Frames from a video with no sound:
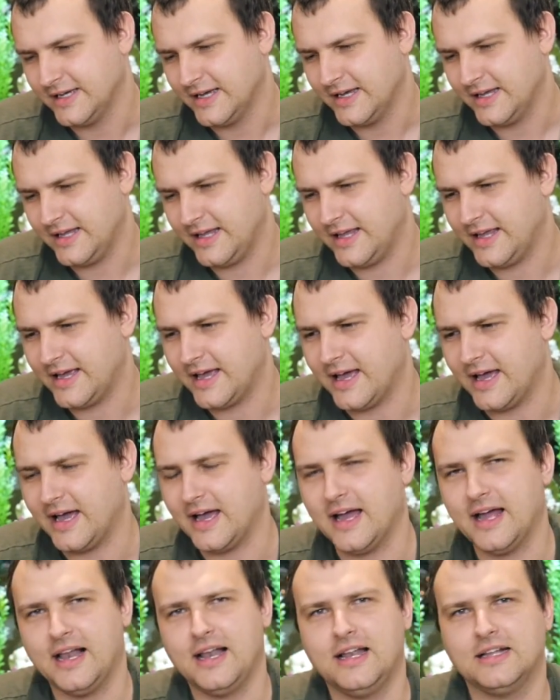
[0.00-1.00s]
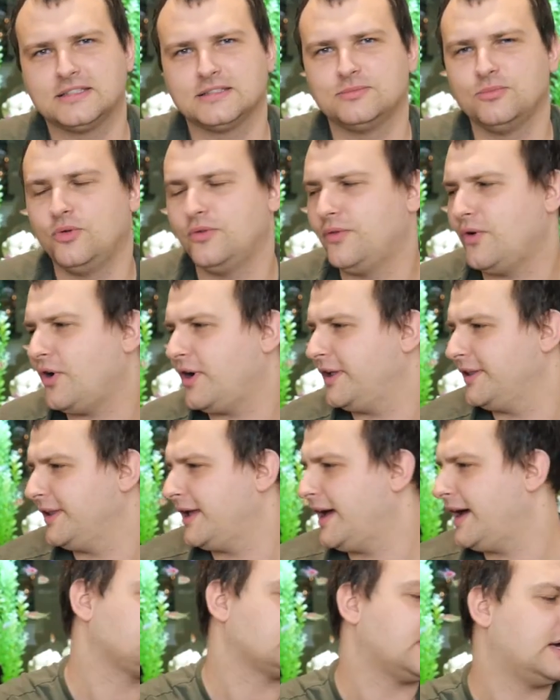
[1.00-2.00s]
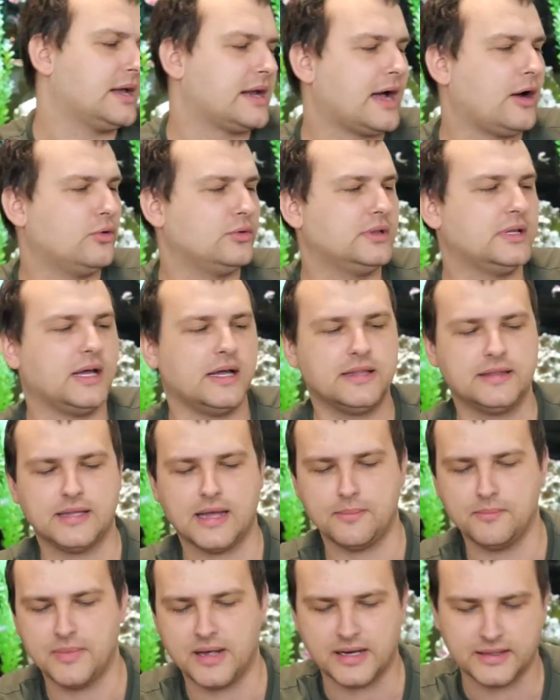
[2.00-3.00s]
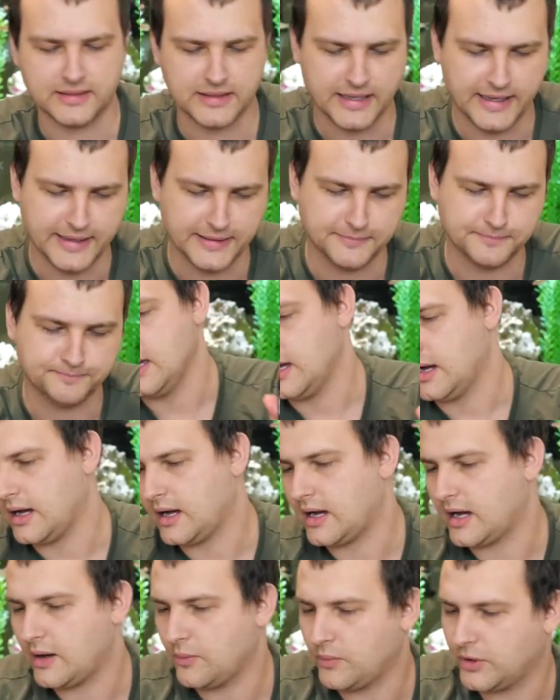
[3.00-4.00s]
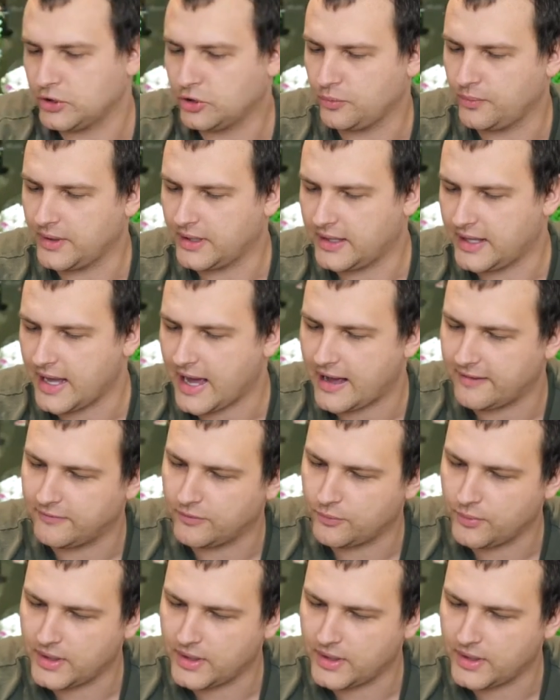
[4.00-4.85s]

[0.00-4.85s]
Yeah, let's move on. Round number 3. What do we have?